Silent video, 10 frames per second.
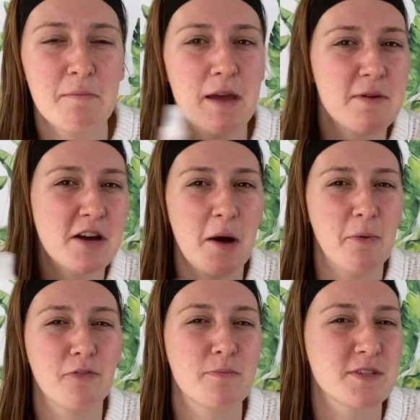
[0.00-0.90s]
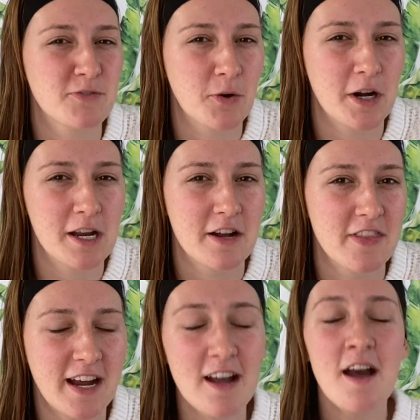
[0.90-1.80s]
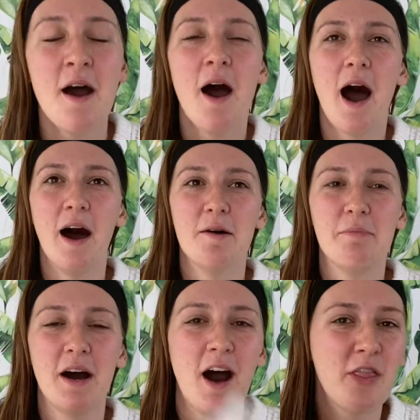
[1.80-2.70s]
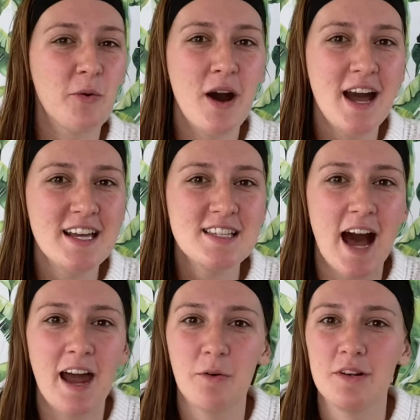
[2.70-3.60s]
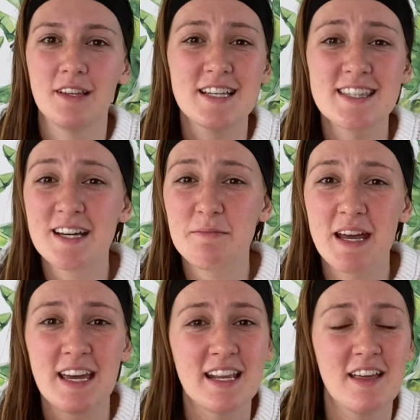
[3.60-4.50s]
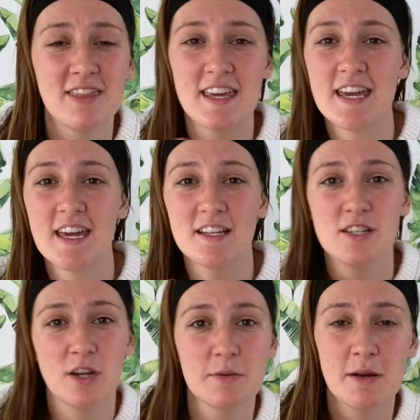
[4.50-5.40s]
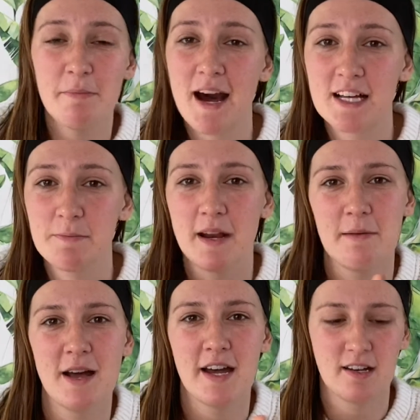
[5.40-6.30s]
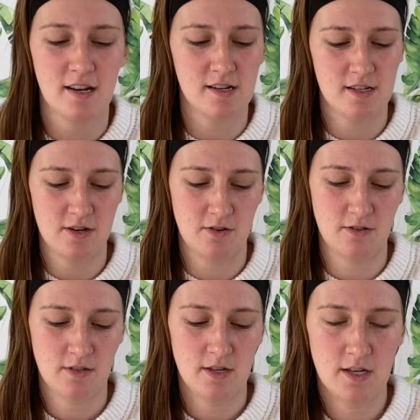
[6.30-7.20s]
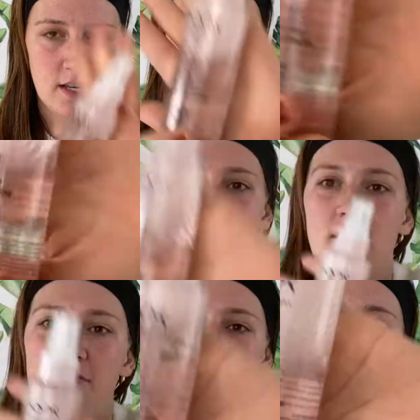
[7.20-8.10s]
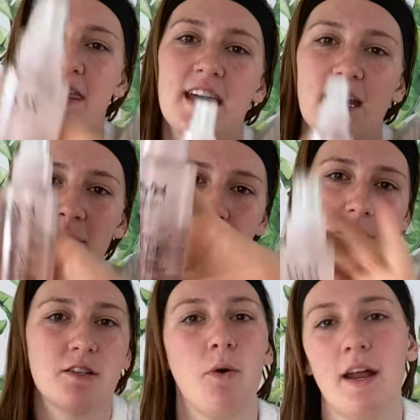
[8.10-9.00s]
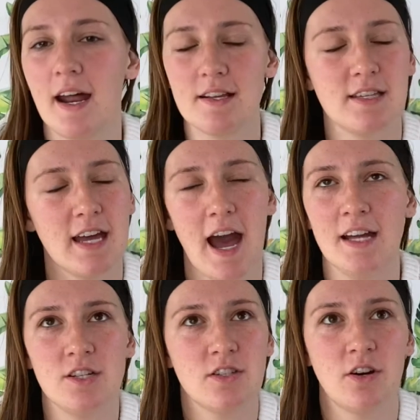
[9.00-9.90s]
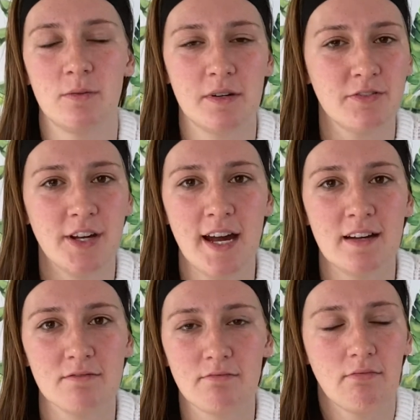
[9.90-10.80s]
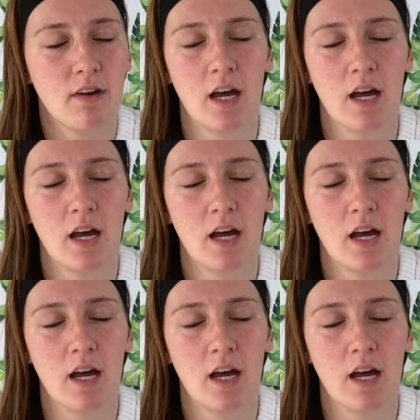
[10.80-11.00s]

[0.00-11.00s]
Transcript: And maybe a couple from Sephora here and there. But otherwise, I will list them in the description box, but I'm not going to do any of that thing because quite honestly, I just know I'm going to forget.